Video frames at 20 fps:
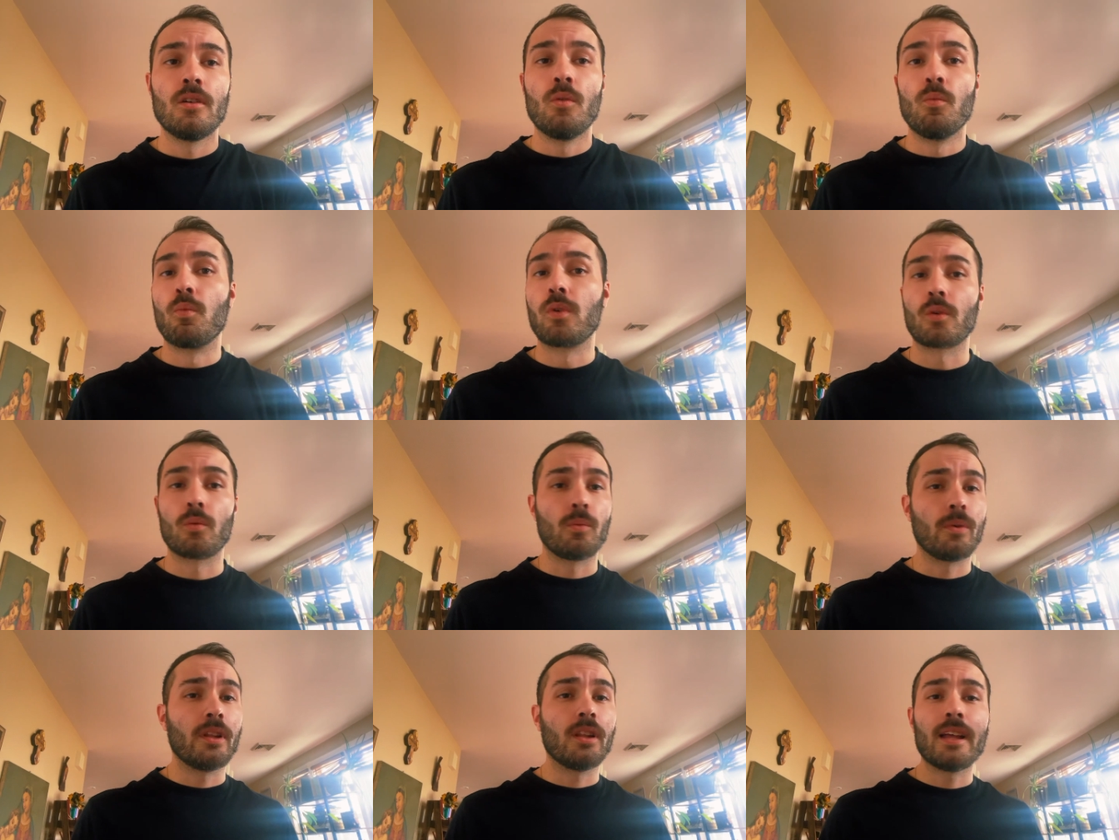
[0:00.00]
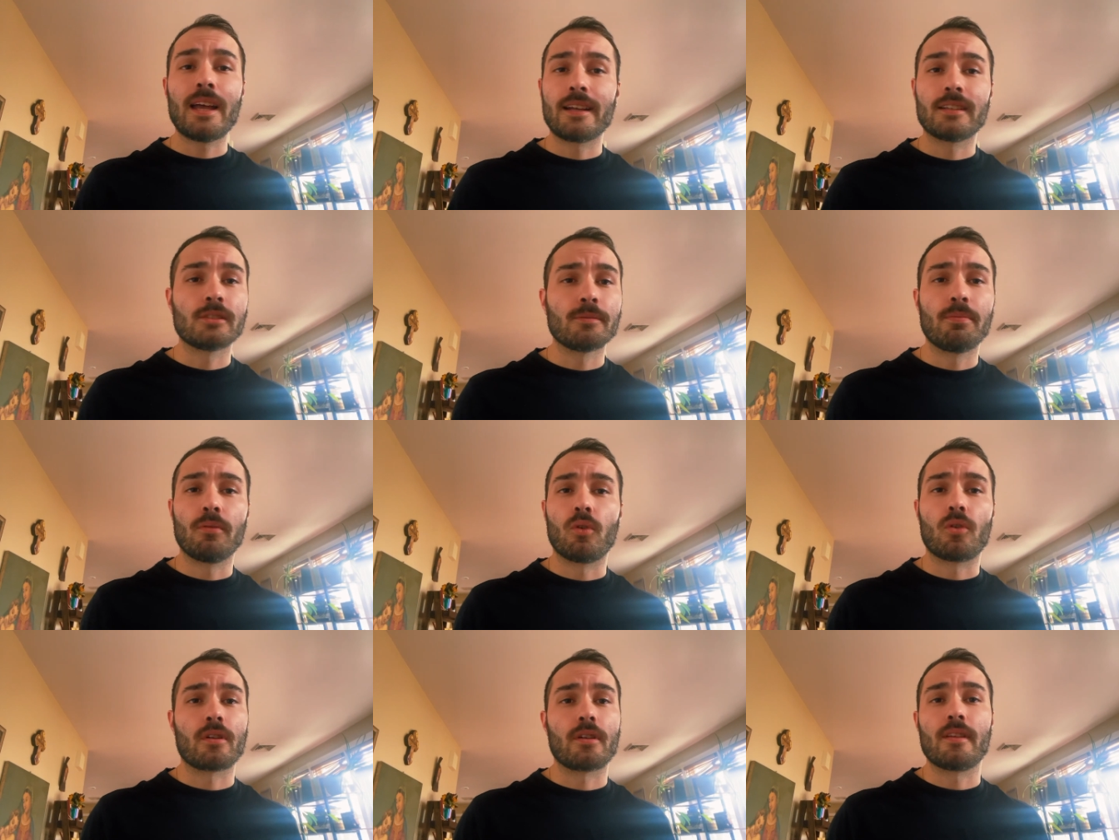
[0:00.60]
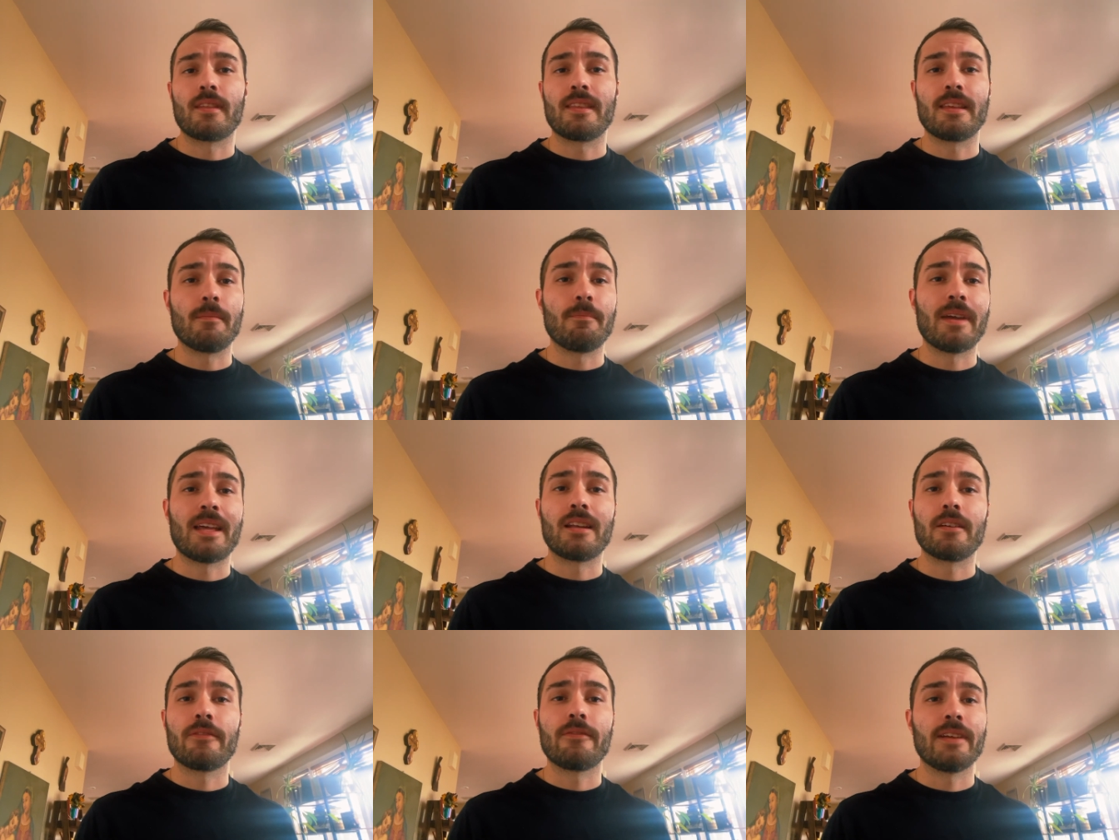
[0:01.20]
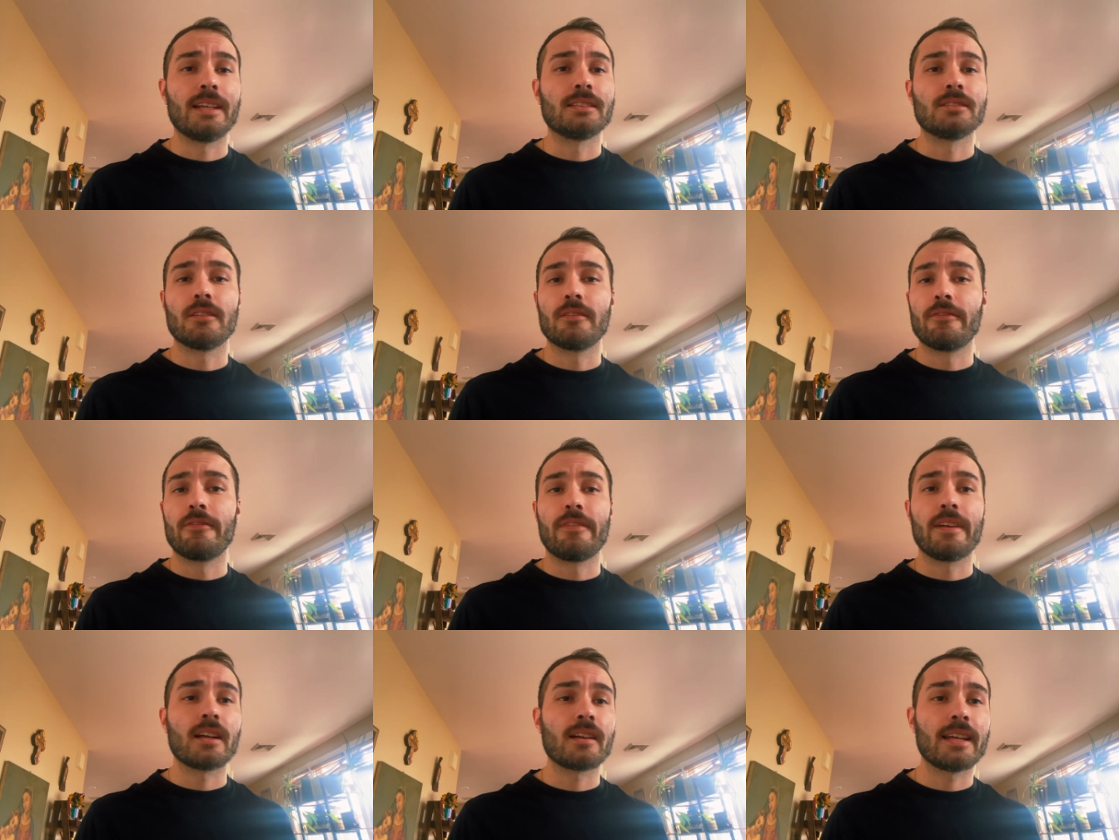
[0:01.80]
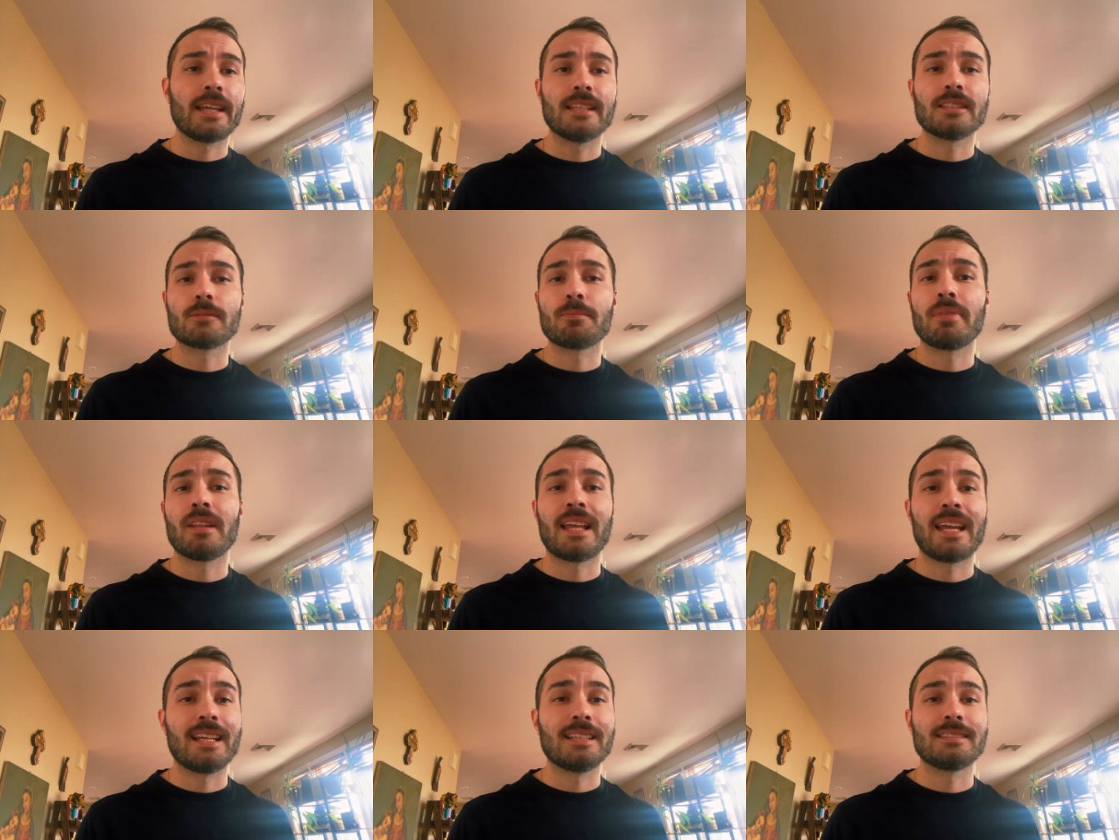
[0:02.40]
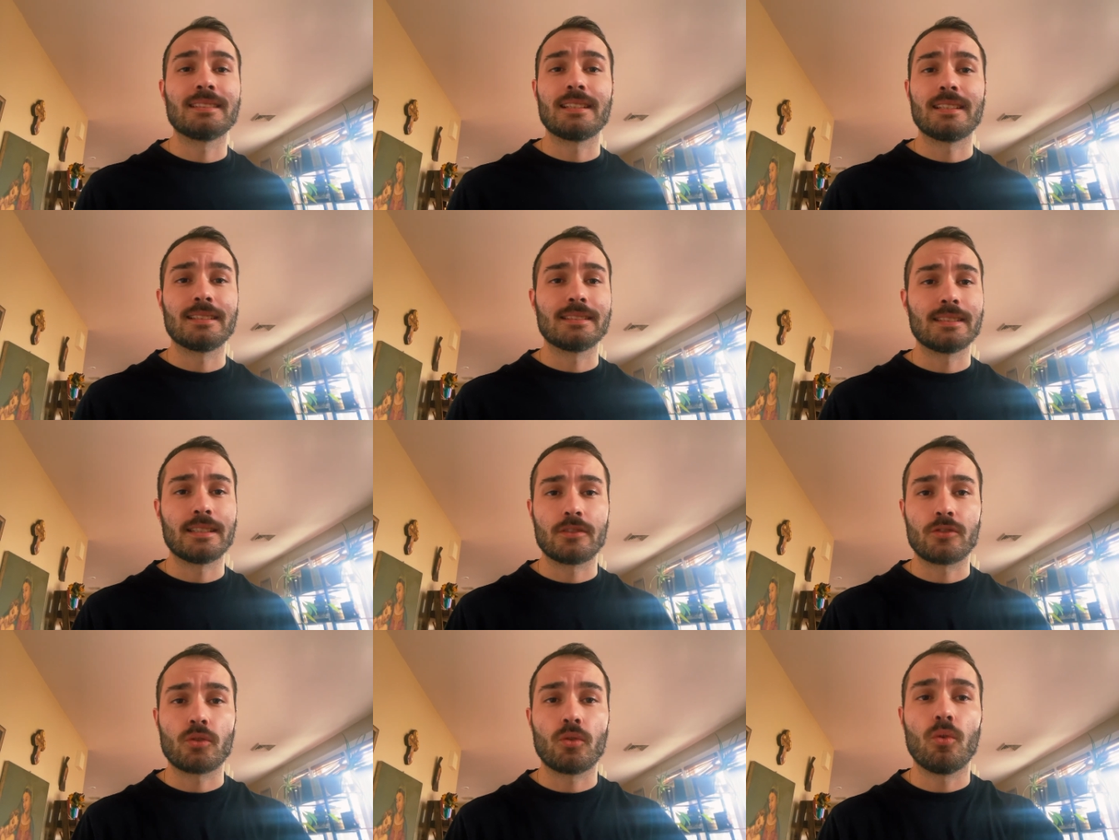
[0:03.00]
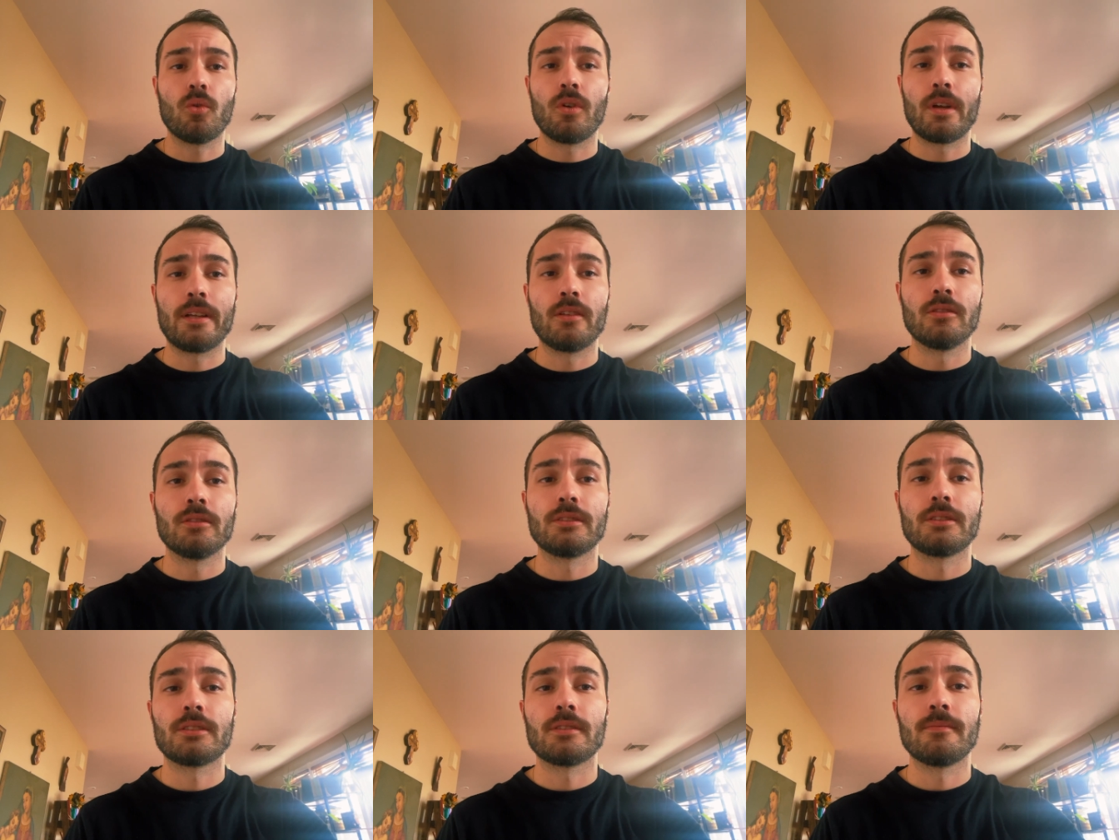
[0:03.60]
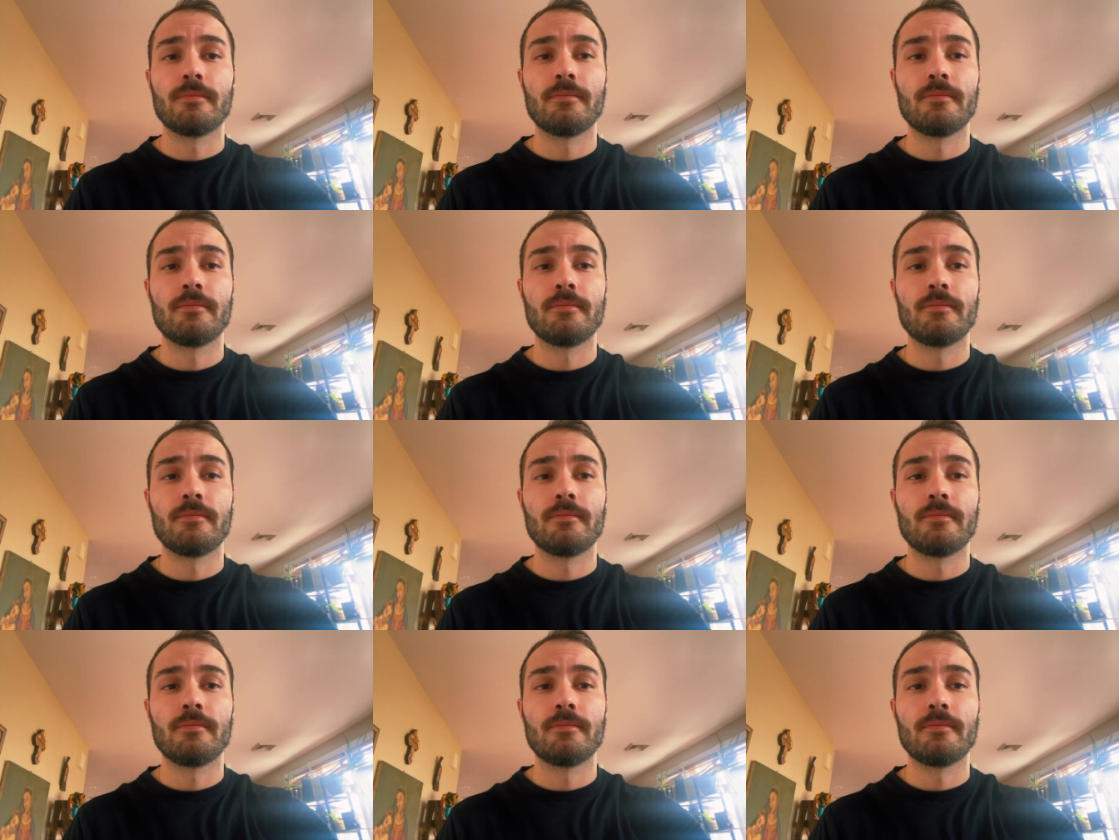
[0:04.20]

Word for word: where we'll explore the benefits of various plants and essential oils.